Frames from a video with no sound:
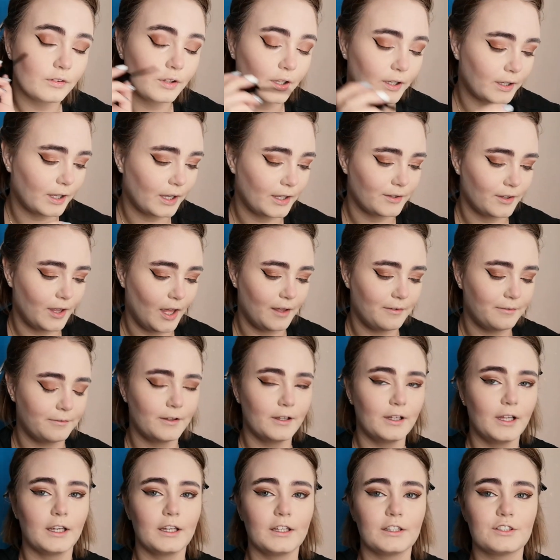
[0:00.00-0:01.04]
Like, I
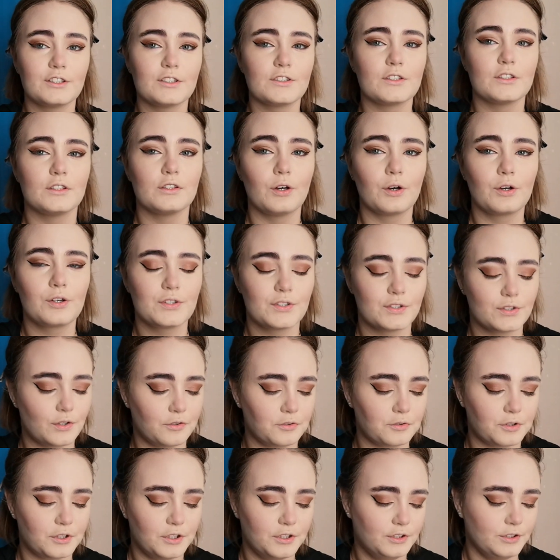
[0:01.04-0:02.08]
feel like it just looks
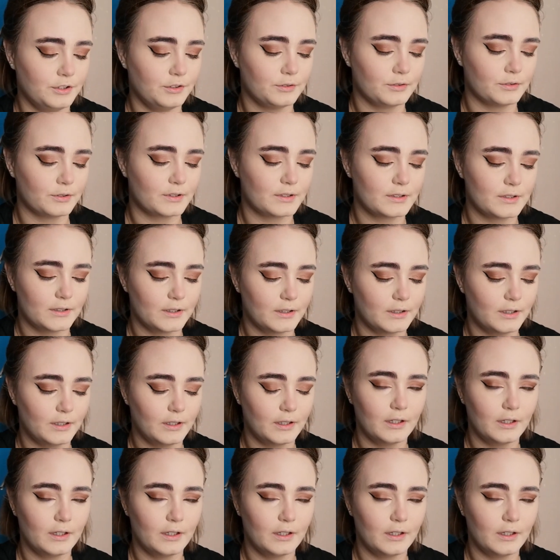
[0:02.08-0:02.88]
so cute.